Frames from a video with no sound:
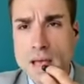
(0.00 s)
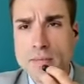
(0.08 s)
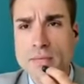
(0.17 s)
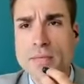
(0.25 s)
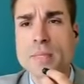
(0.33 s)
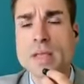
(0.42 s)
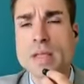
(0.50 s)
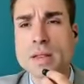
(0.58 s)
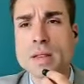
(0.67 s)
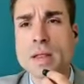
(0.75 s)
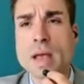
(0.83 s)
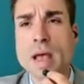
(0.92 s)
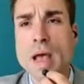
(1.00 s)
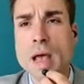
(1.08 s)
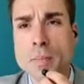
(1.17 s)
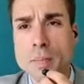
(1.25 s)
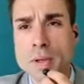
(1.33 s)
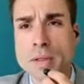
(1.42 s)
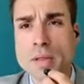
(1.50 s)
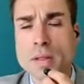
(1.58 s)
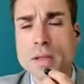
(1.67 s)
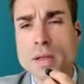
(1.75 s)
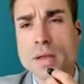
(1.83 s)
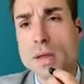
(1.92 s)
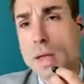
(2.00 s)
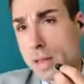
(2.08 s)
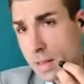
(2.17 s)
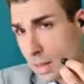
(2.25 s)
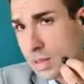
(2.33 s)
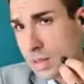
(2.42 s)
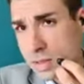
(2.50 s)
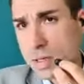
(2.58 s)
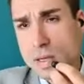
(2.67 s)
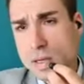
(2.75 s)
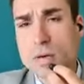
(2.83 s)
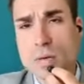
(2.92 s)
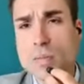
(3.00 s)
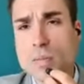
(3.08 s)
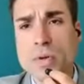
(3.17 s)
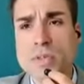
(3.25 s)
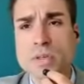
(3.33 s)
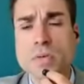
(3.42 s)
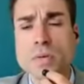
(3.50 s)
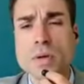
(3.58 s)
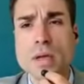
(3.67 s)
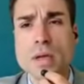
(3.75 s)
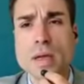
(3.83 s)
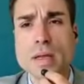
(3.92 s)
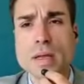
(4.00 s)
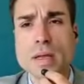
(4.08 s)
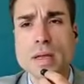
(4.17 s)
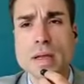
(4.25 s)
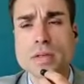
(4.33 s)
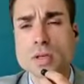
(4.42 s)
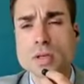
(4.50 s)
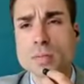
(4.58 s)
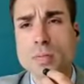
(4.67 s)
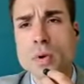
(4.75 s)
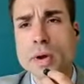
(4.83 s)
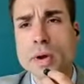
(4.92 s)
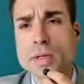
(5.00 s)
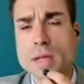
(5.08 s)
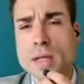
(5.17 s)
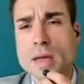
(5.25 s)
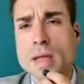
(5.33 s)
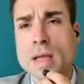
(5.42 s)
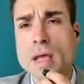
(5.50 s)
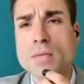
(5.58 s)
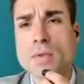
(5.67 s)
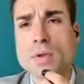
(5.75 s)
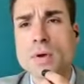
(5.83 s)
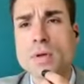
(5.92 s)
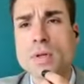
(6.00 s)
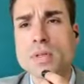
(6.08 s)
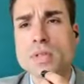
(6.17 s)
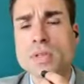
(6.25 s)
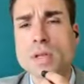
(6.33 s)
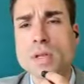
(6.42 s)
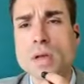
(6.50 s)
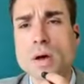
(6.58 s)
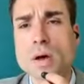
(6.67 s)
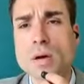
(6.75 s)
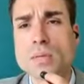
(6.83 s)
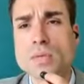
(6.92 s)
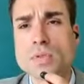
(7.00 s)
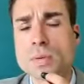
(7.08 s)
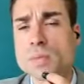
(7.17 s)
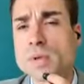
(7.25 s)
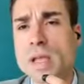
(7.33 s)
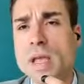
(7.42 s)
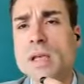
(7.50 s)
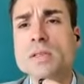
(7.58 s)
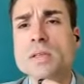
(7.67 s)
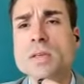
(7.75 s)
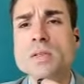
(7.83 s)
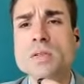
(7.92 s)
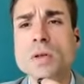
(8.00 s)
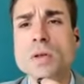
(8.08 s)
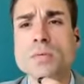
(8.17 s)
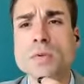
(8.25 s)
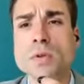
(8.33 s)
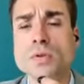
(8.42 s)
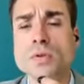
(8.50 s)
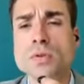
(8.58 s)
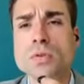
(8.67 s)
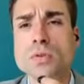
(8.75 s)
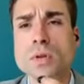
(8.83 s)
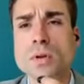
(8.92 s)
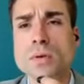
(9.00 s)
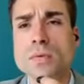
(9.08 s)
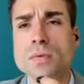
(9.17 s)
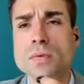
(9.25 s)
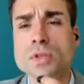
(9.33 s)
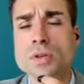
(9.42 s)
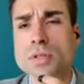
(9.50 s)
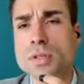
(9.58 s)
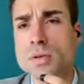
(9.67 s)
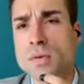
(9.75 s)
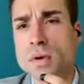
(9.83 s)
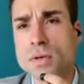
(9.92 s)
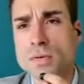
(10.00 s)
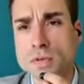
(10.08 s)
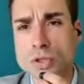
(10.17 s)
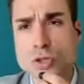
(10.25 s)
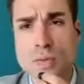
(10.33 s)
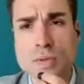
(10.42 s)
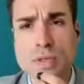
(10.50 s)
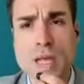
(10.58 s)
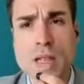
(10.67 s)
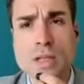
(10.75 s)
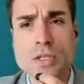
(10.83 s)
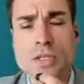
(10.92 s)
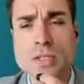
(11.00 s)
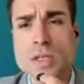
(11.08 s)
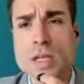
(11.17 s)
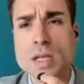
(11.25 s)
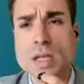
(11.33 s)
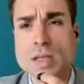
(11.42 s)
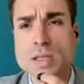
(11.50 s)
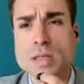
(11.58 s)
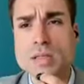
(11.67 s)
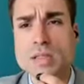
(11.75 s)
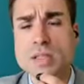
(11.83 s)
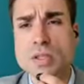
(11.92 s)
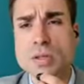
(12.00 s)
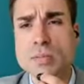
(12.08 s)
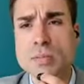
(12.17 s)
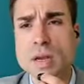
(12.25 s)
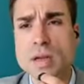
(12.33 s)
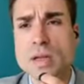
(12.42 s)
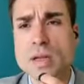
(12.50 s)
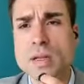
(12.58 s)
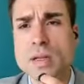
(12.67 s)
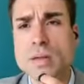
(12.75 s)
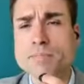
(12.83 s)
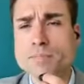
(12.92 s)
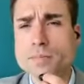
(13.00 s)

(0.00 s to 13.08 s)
has been happened at least here in Brazil at some point, and I have noticed of some cases of use of generative artificial intelligence in decision making